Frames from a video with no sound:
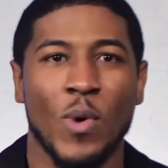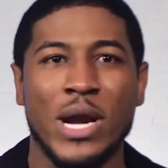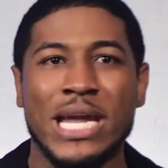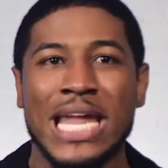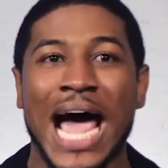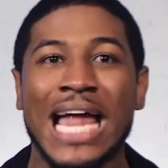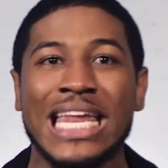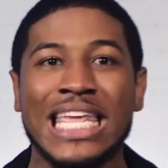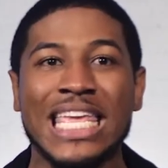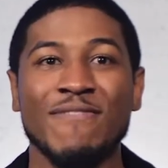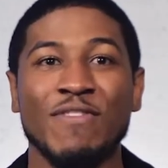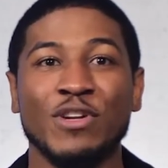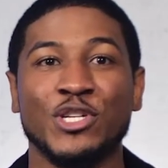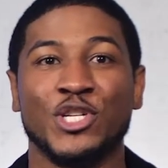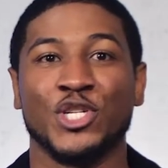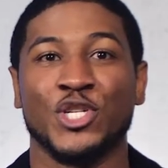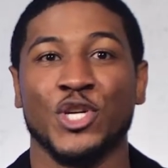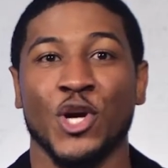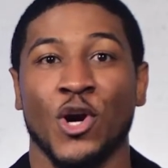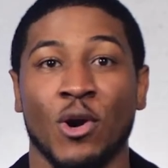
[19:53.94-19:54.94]
we're not even
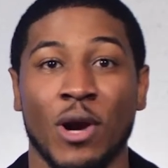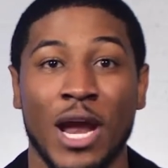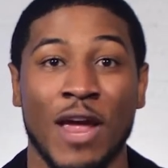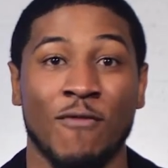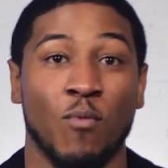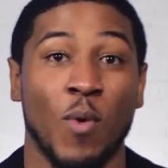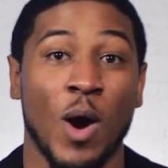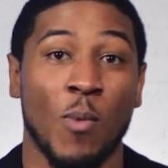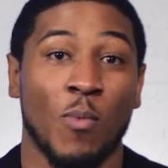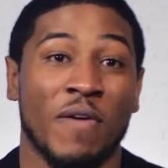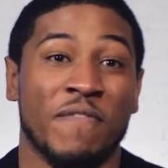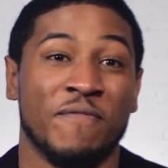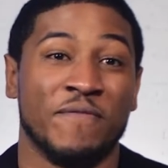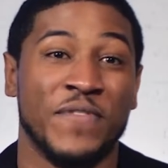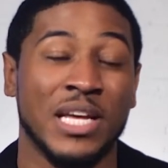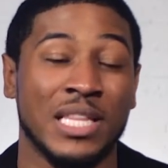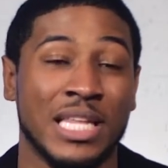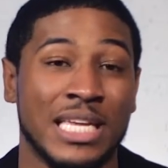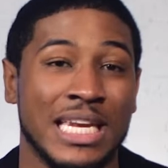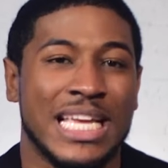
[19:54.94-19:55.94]
sure if what we're
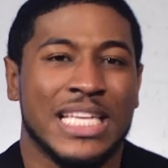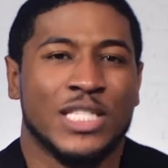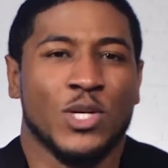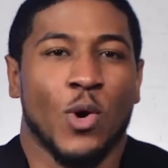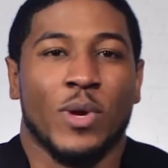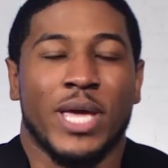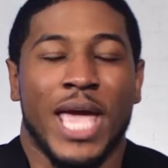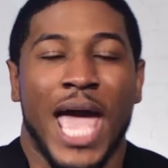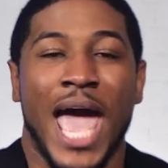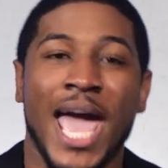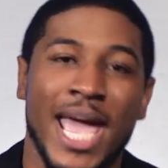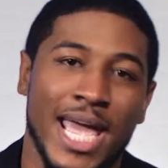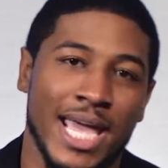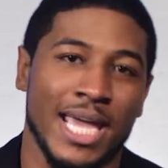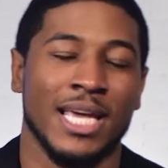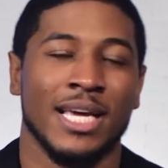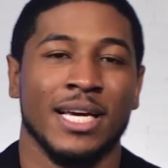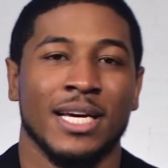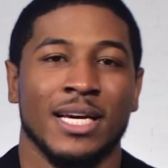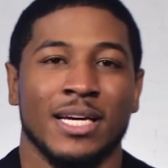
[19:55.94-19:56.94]
feeling is okay,